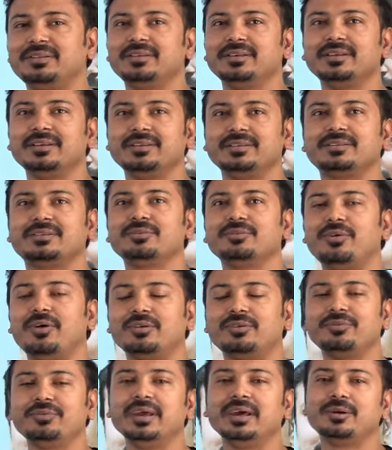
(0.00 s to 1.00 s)
Series.
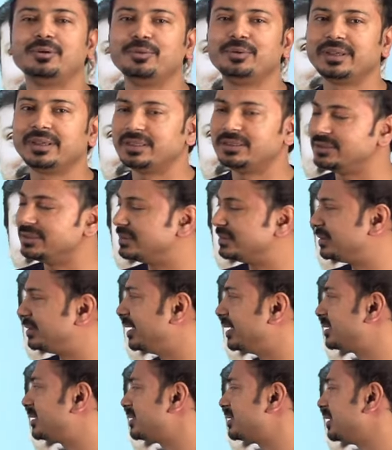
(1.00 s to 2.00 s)
What we are doing in this
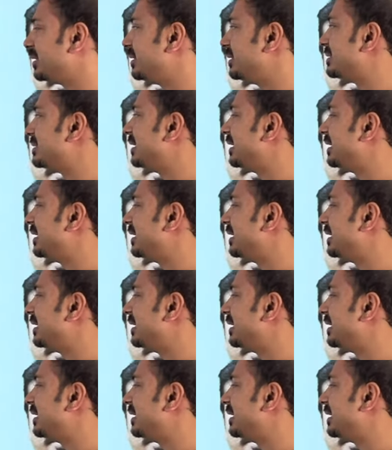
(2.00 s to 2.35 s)
lecture series,